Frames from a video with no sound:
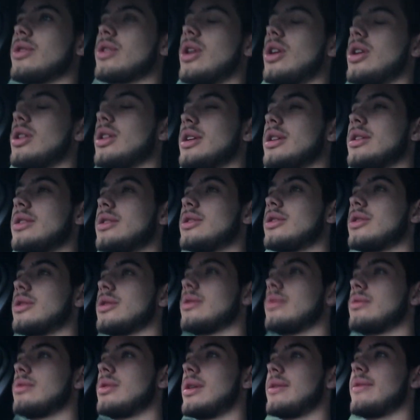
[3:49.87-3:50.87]
college,
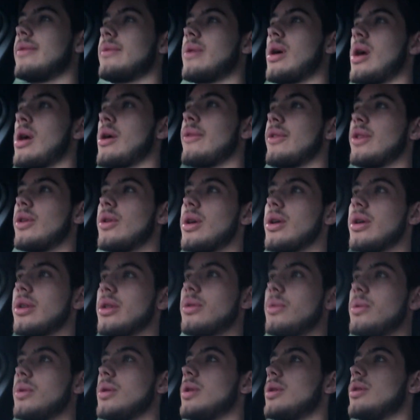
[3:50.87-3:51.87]
wherever you are in the
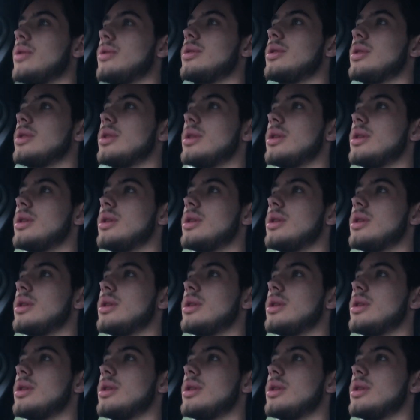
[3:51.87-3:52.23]
world,